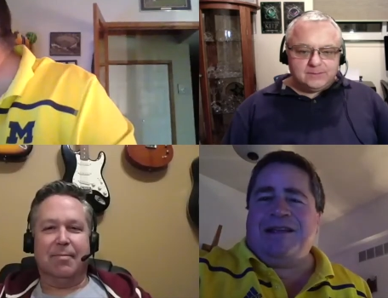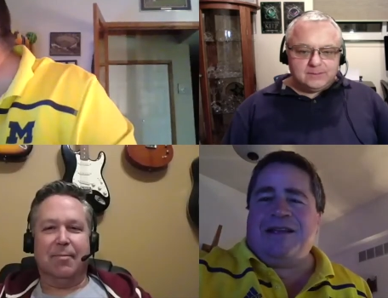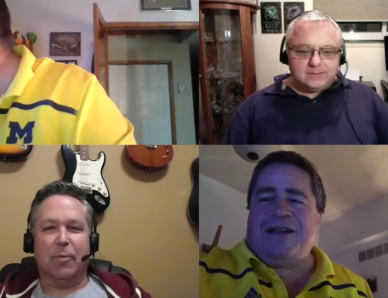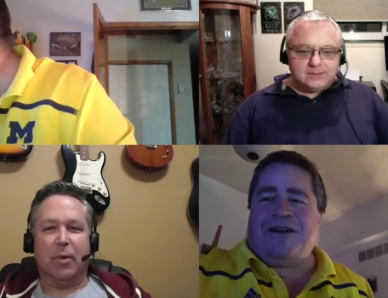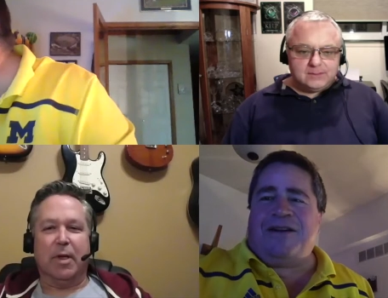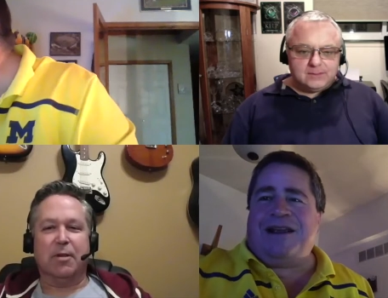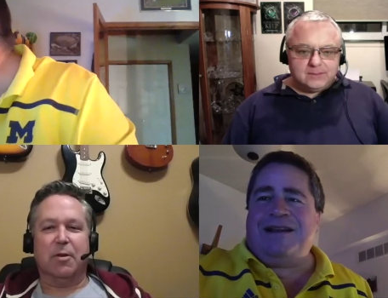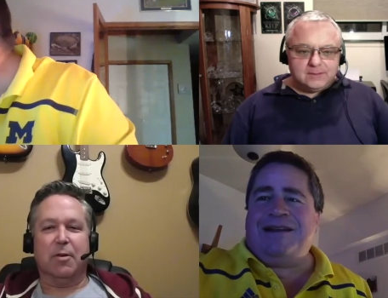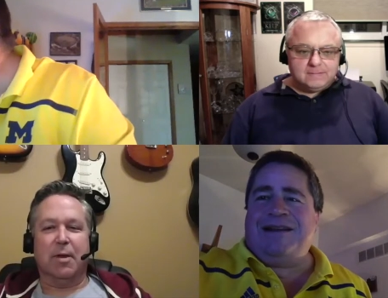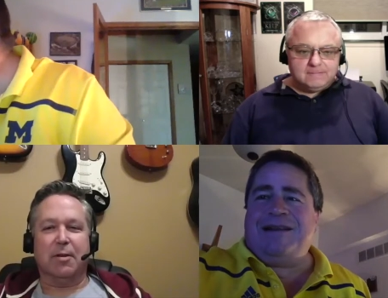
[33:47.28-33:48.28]
Speaker 1: Well, that's
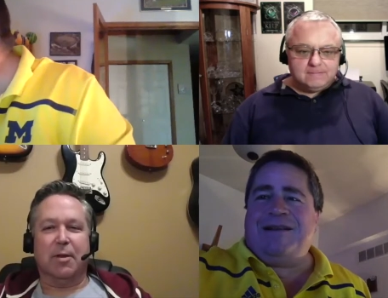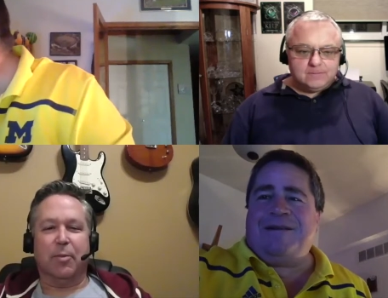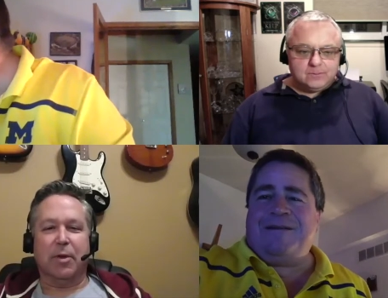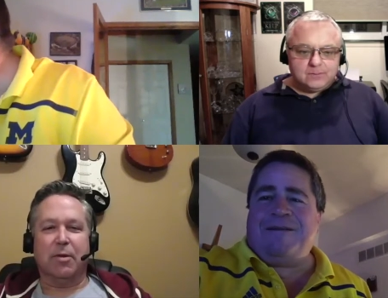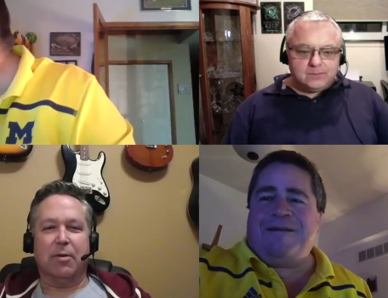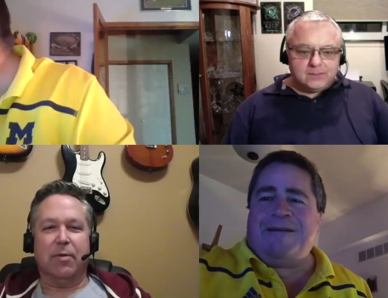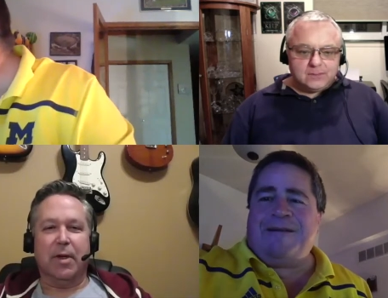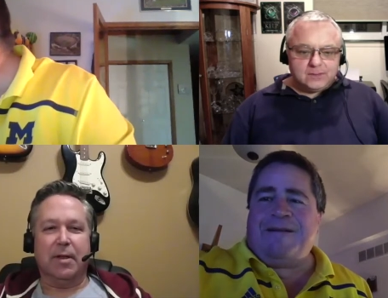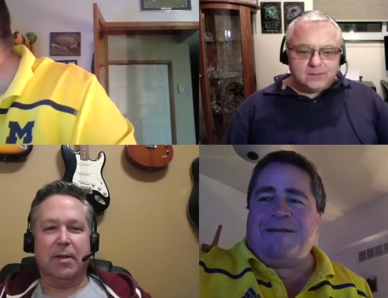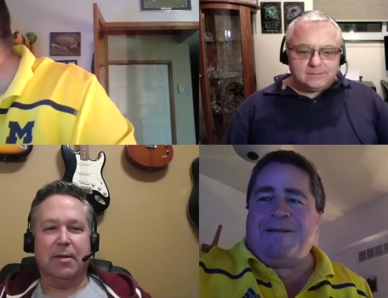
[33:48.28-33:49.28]
the, that's the picture to
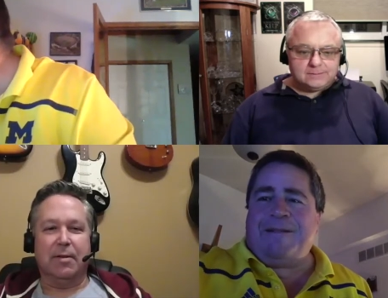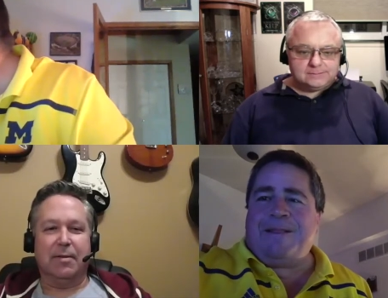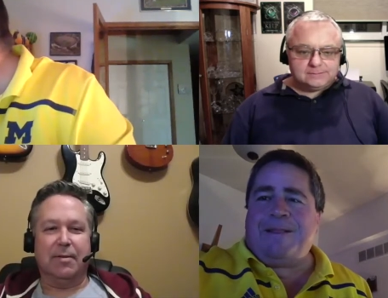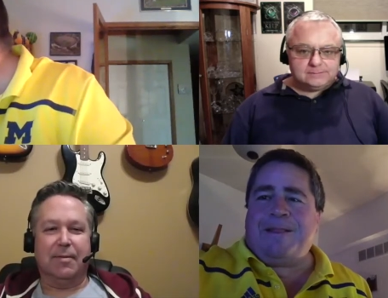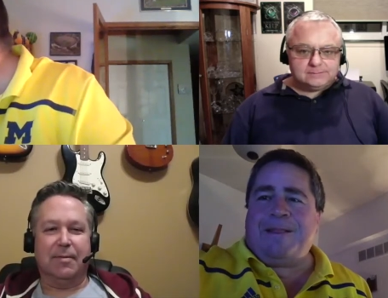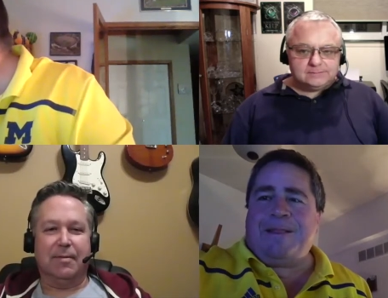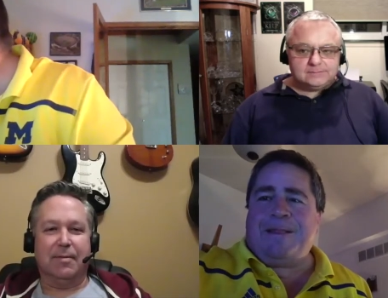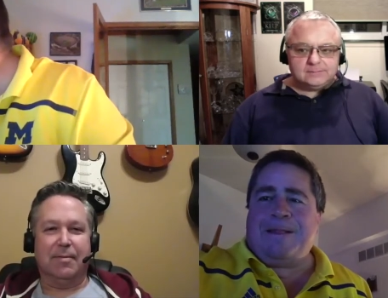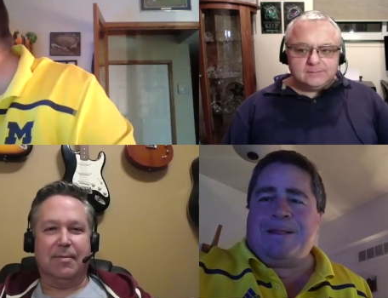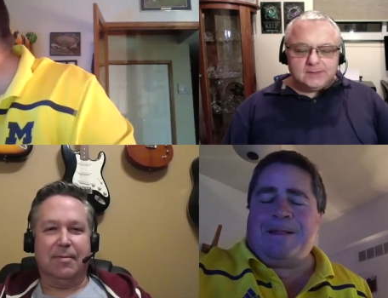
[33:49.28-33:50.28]
find.
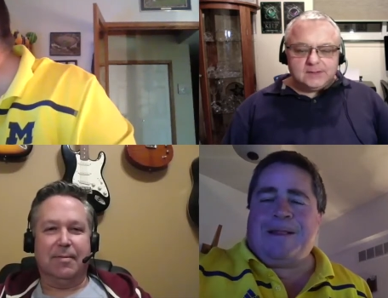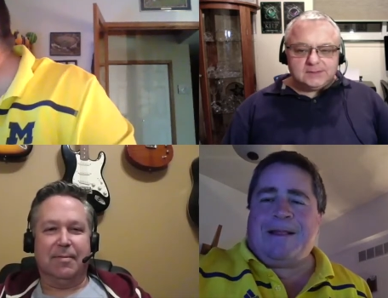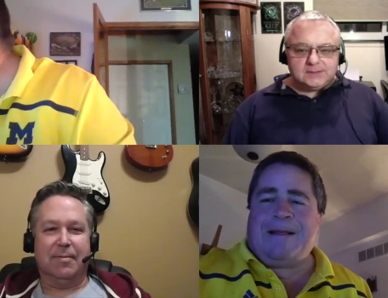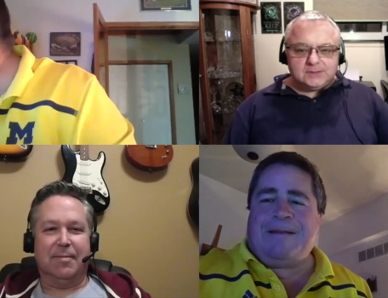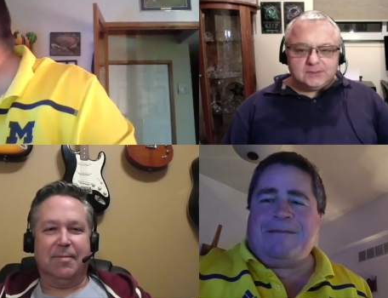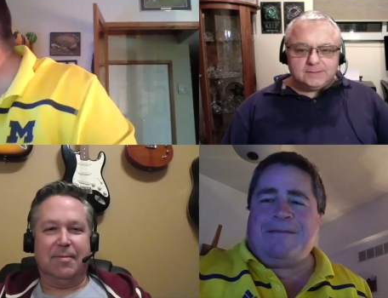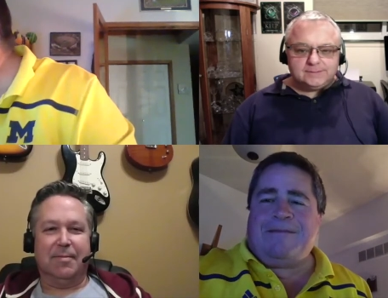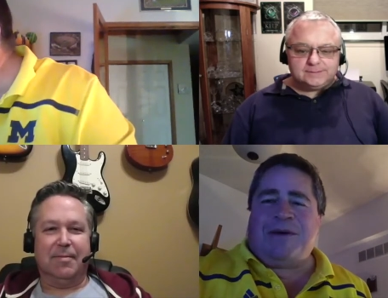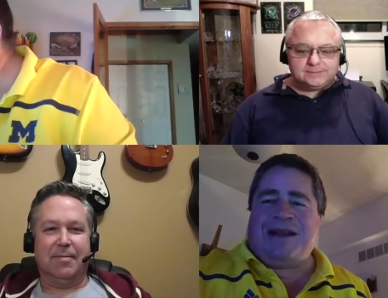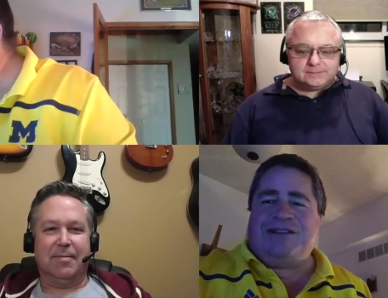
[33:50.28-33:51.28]
Speaker 2: That's cool. Now I
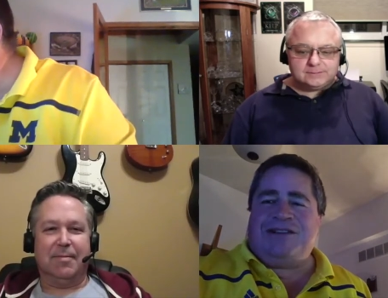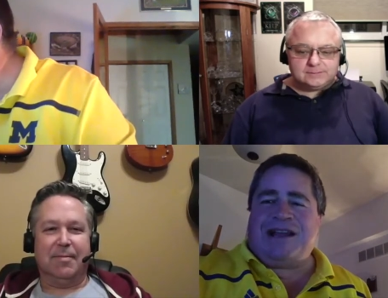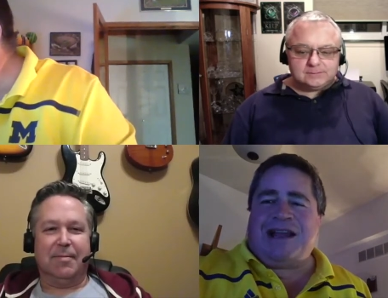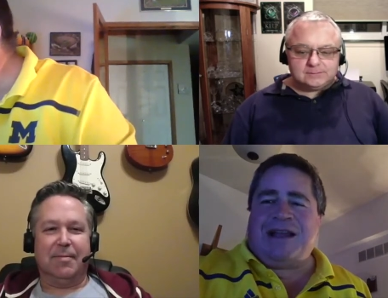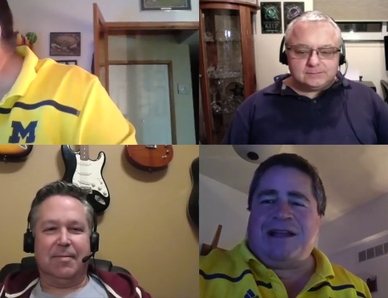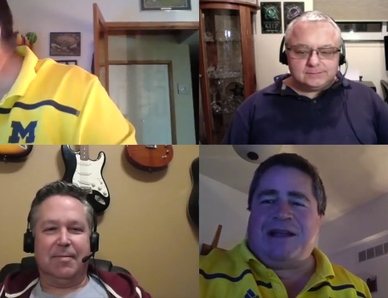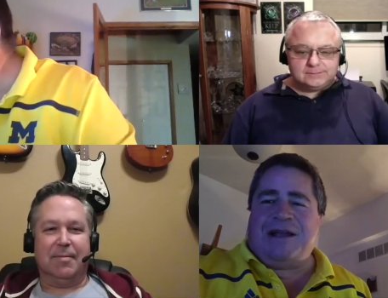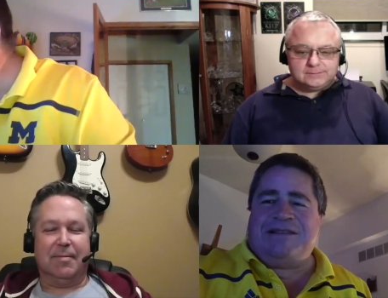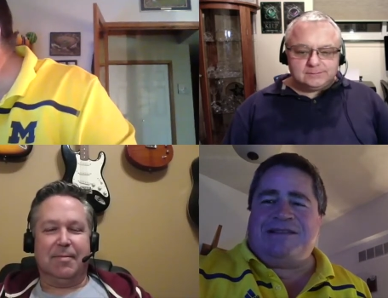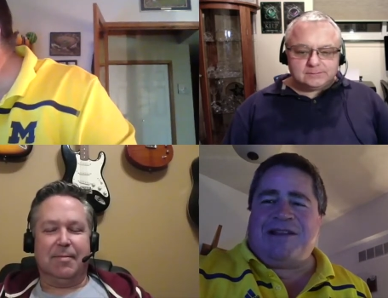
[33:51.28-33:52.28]
want to sh-
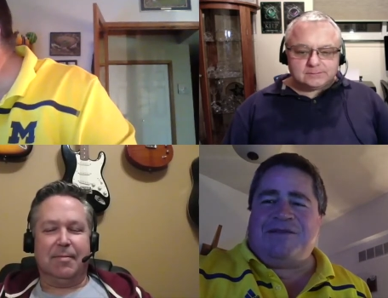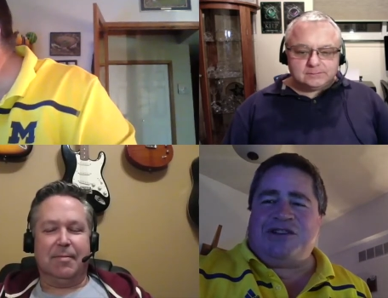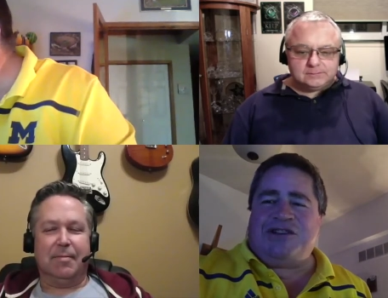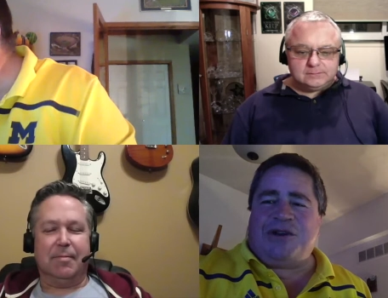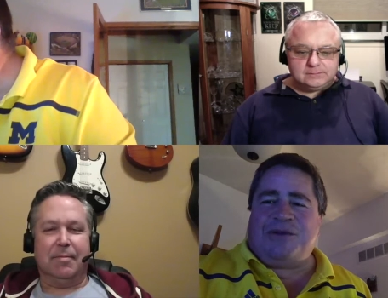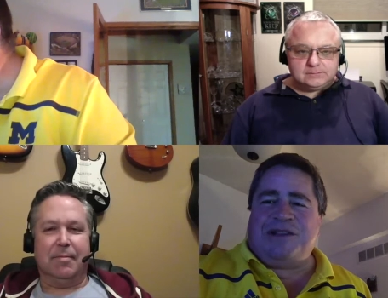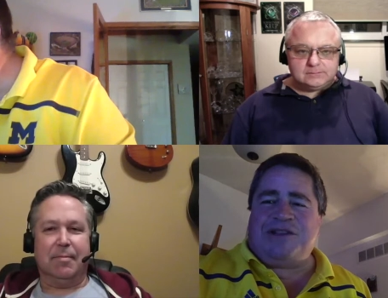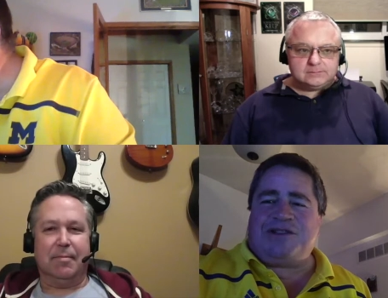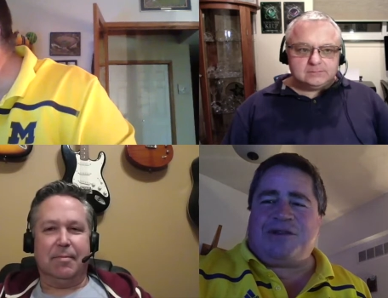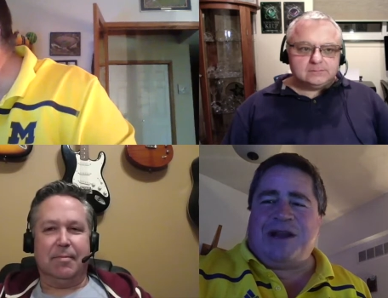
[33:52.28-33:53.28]
instead of just showing the
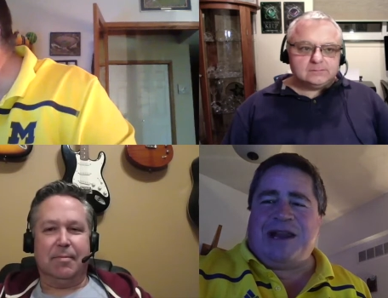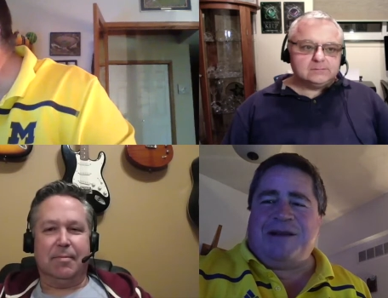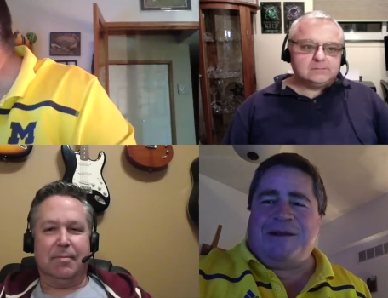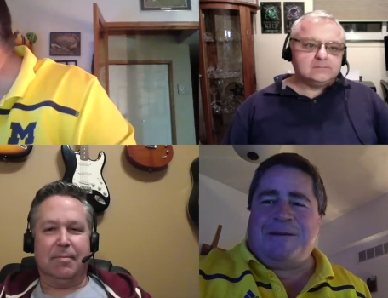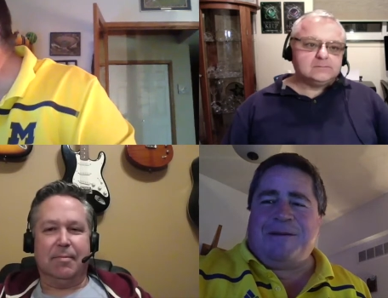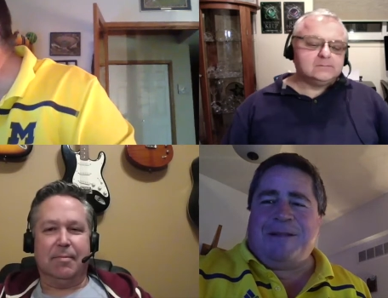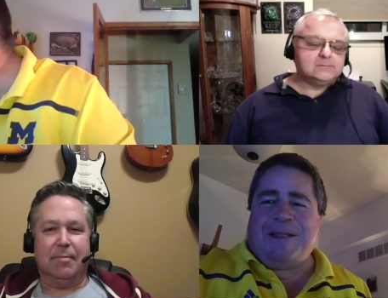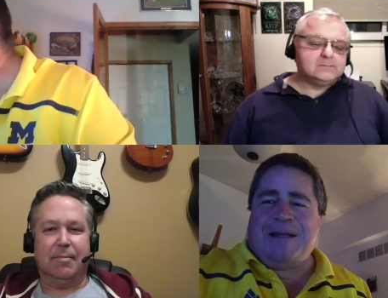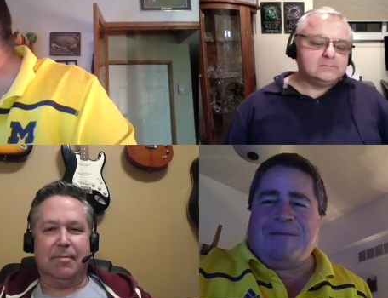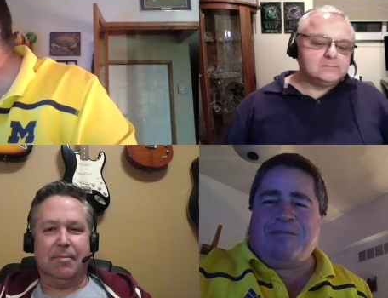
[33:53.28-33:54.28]
screen,
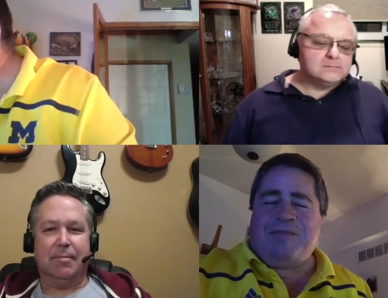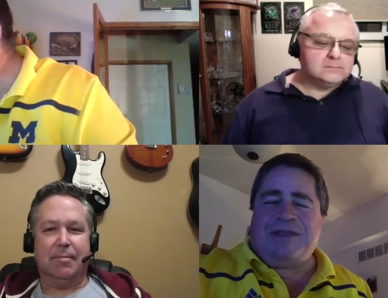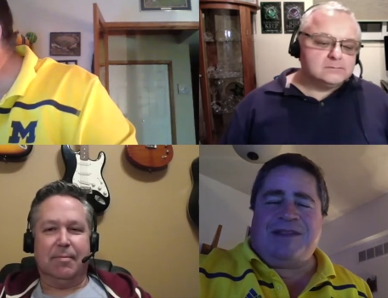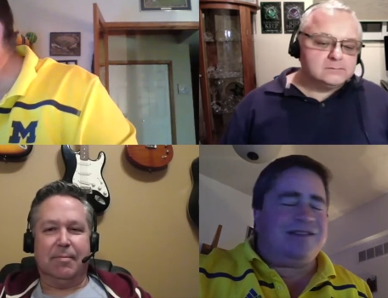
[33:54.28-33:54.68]
this